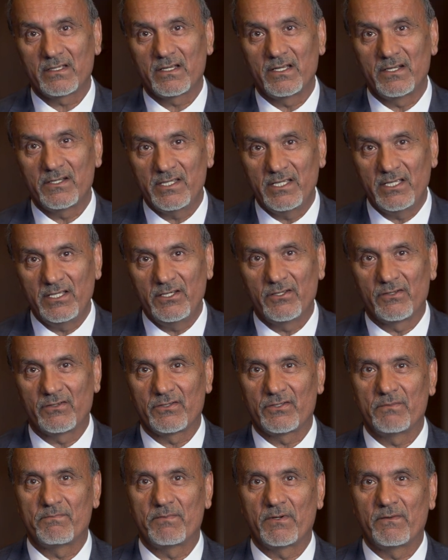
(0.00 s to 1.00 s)

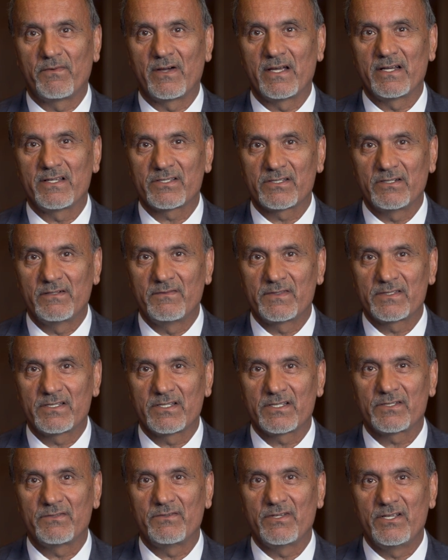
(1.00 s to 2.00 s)
continuing to provide
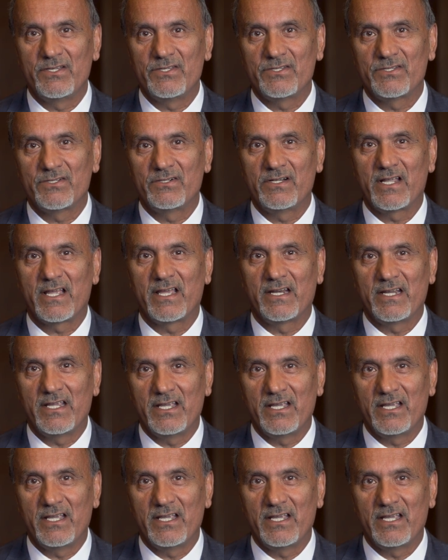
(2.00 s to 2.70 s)
services to injured and